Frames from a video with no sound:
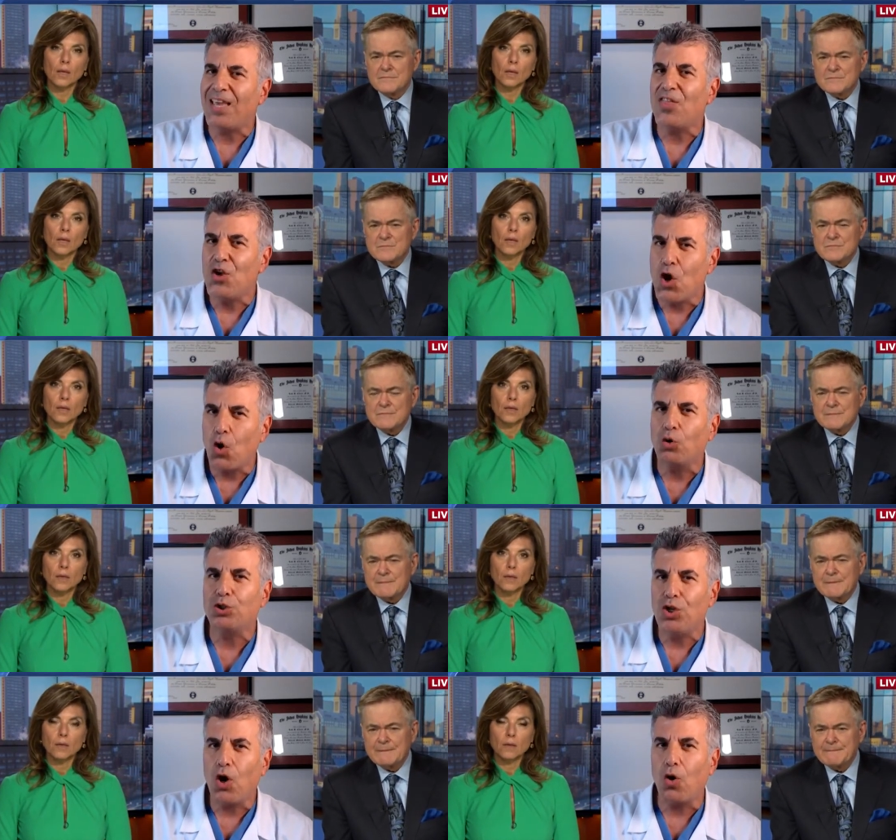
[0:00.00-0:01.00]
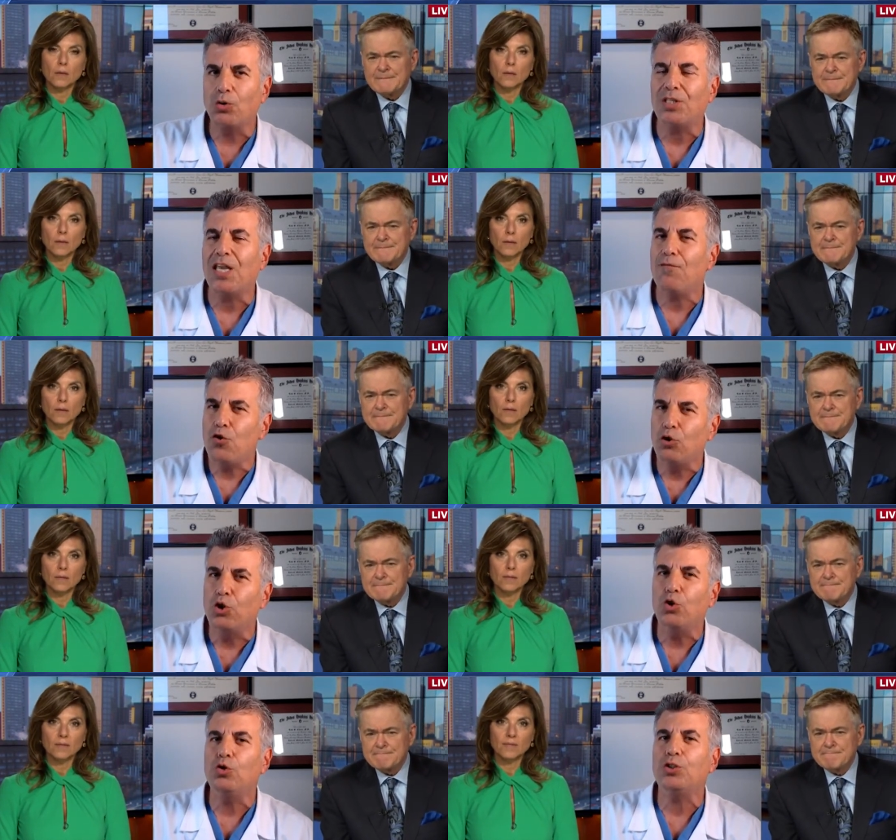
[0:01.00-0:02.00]
Speaker 1: we say the nose knows, if
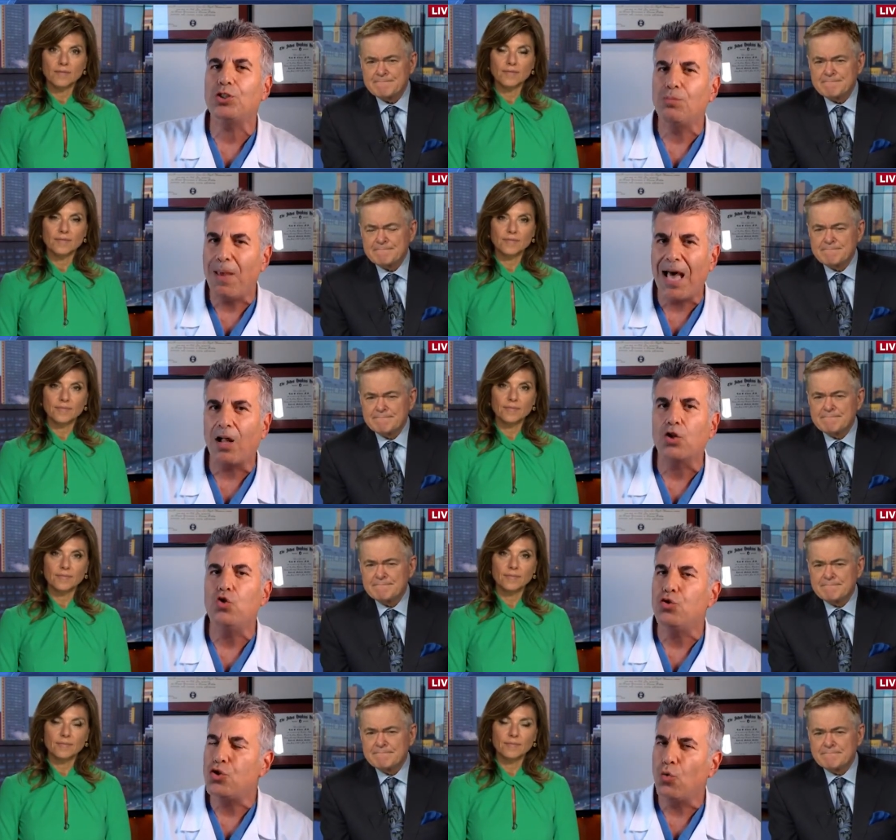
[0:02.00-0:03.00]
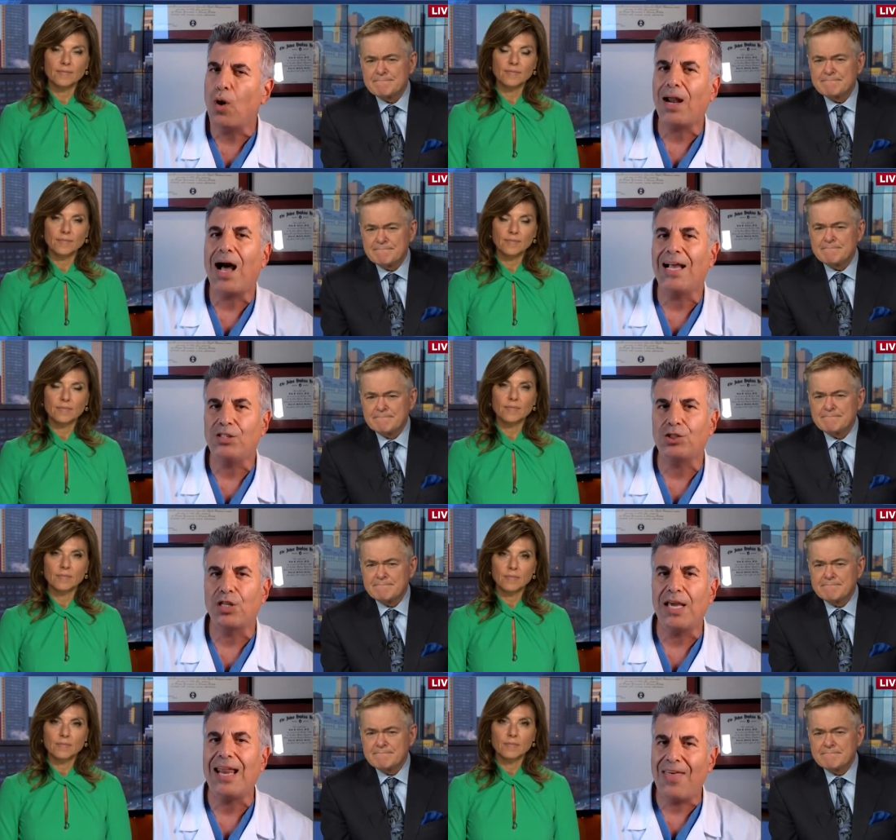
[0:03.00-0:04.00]
you lose smell, you do want to mm-hmm.
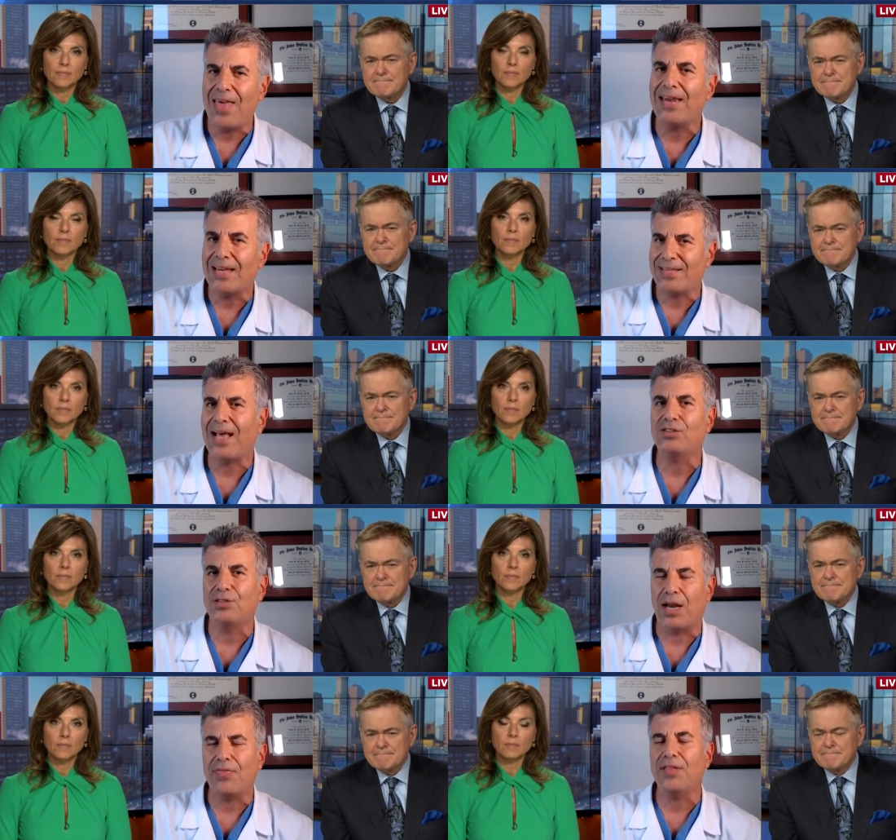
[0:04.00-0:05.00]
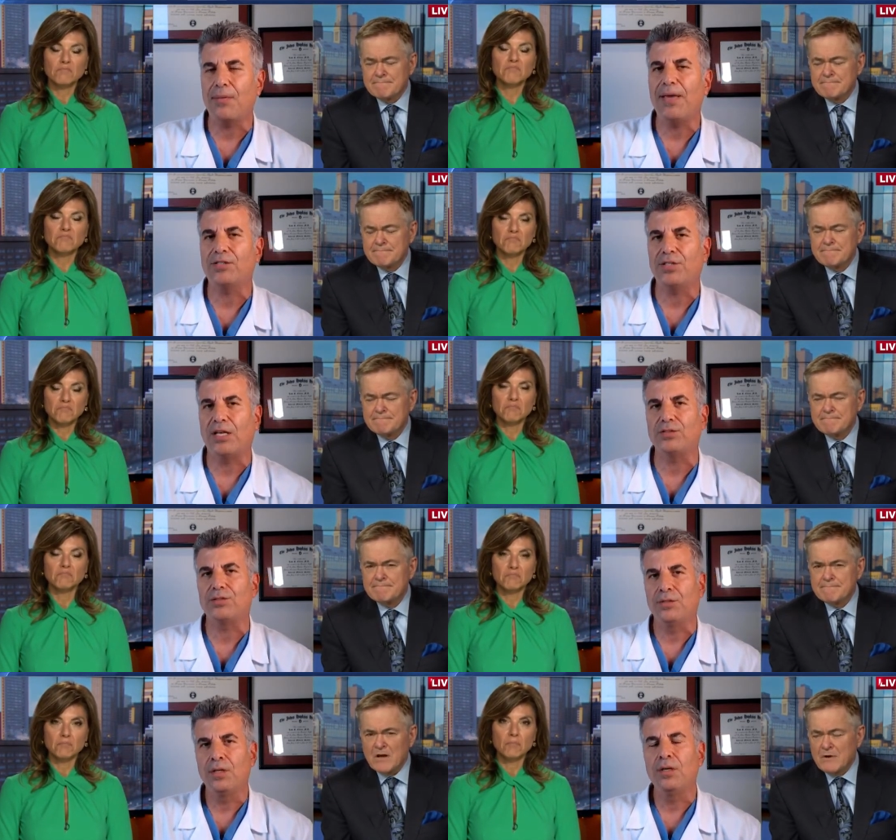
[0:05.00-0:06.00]
isolate and then get tested. Mm-hmm. I think mm-hmm. that makes
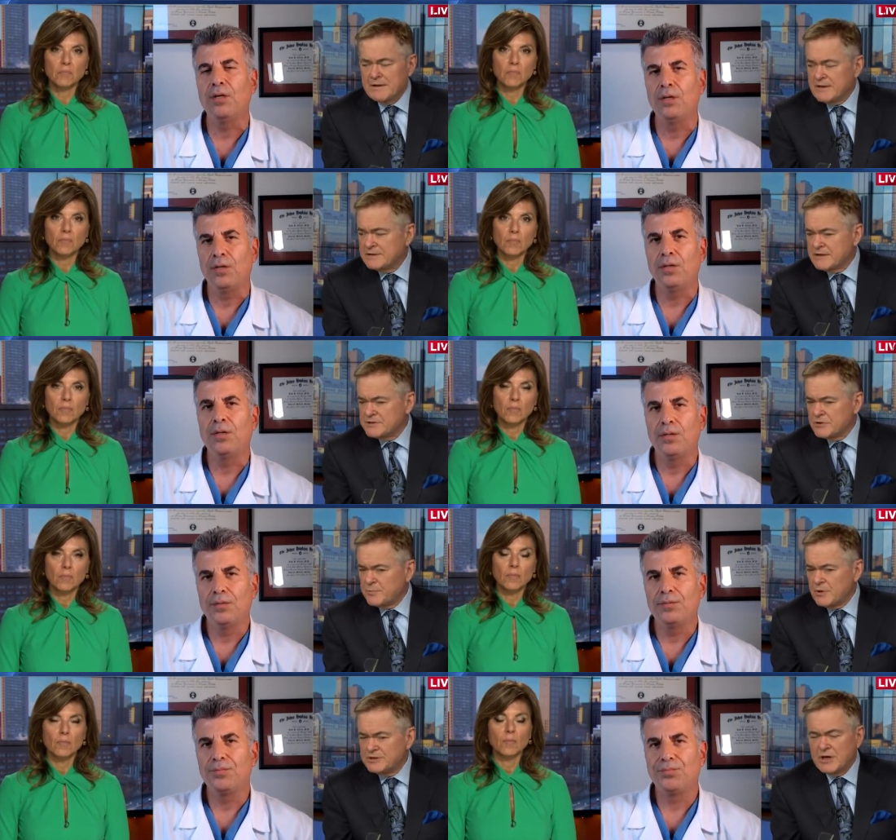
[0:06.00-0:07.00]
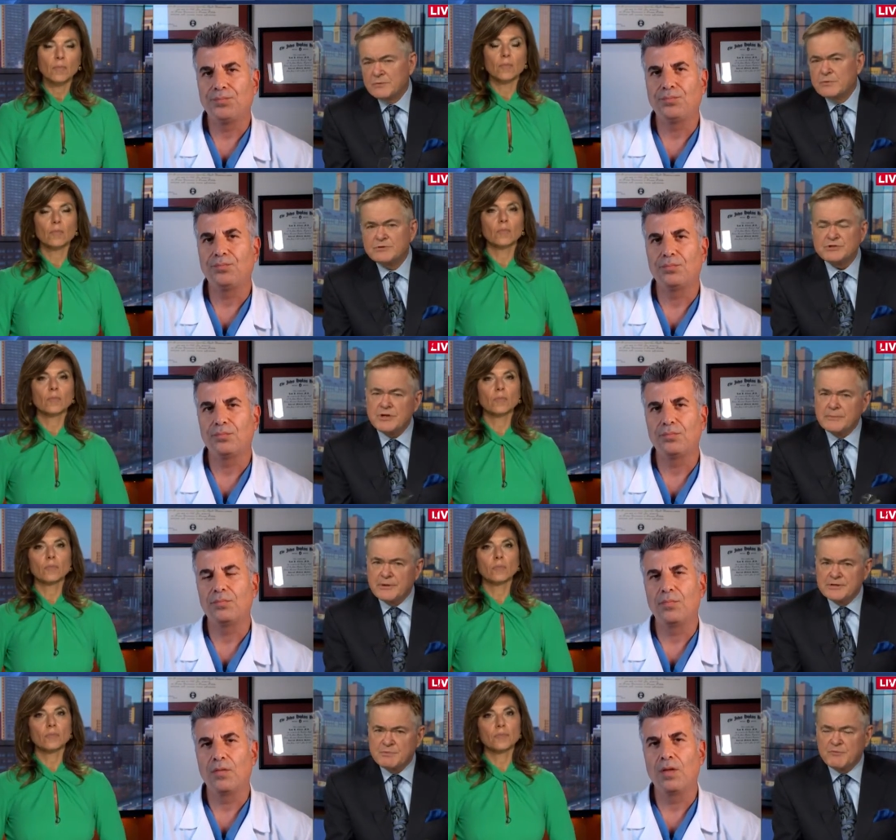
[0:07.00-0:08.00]
sense.
Speaker 2: All right, that, that's a good point, Doc. We were just talking
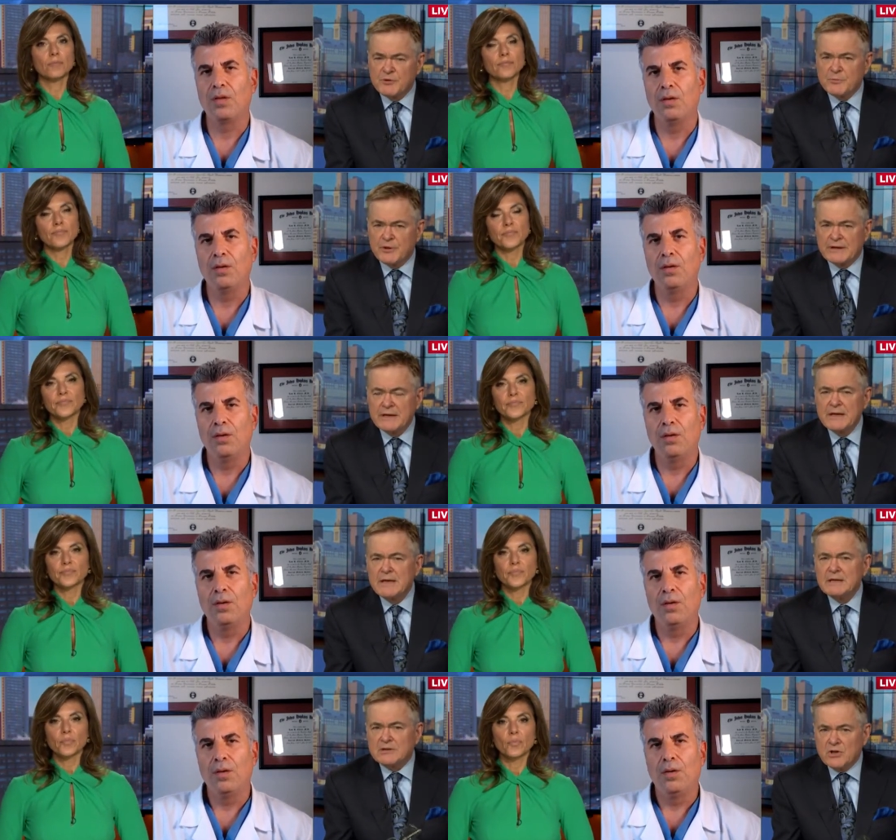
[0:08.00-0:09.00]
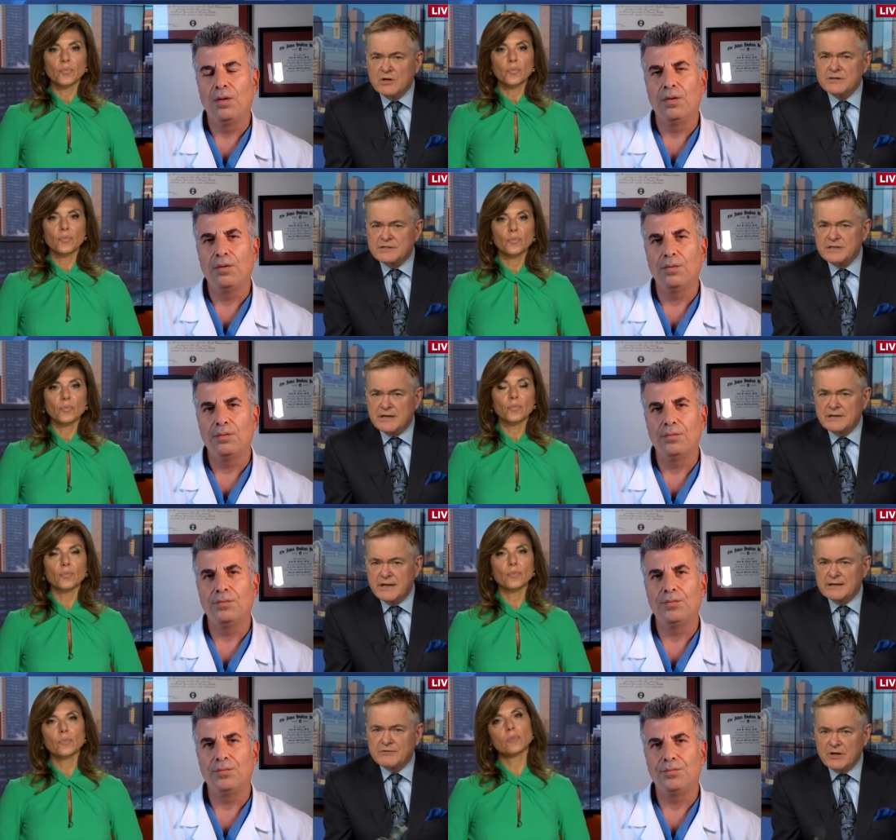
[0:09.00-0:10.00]
about this before the break. The largest study
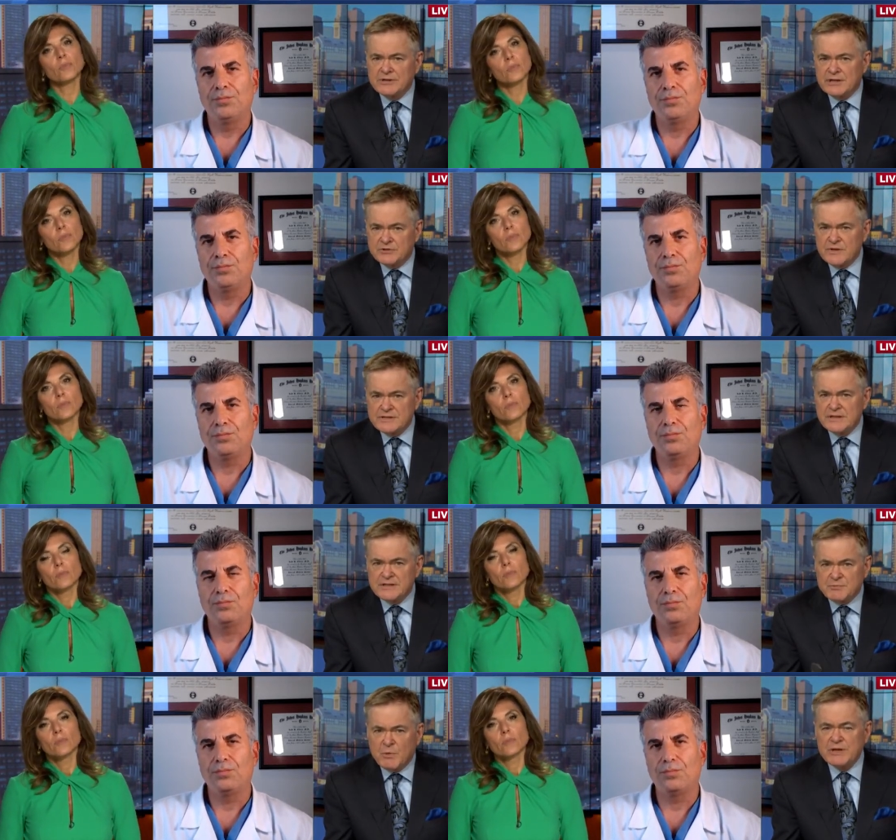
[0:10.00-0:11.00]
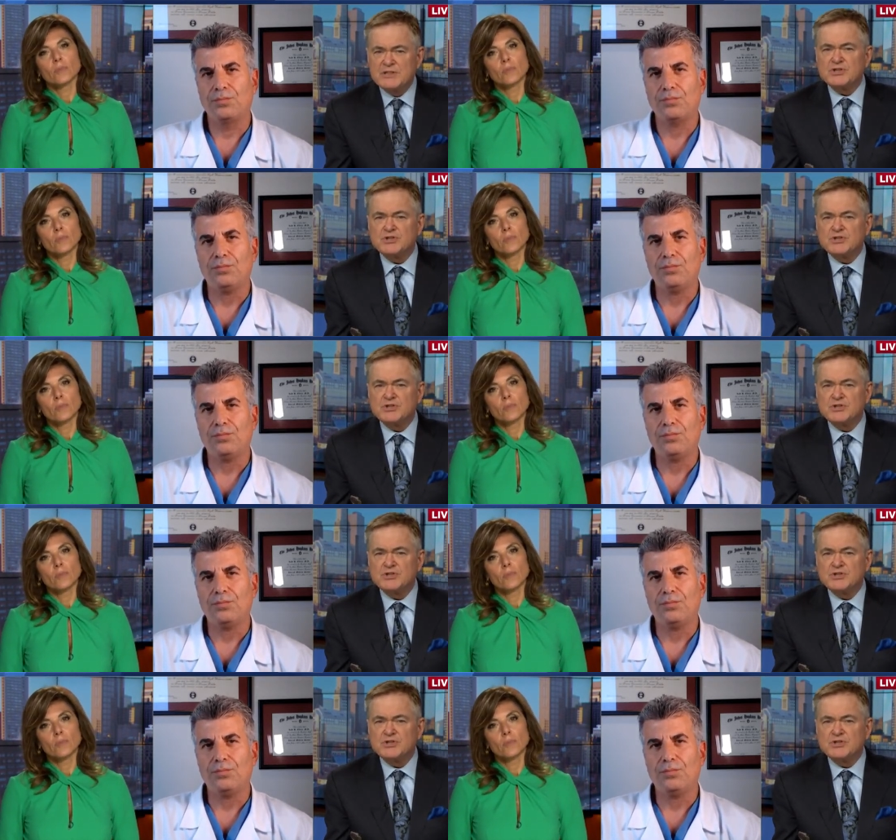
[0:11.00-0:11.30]
yet of contact tracing is pointing to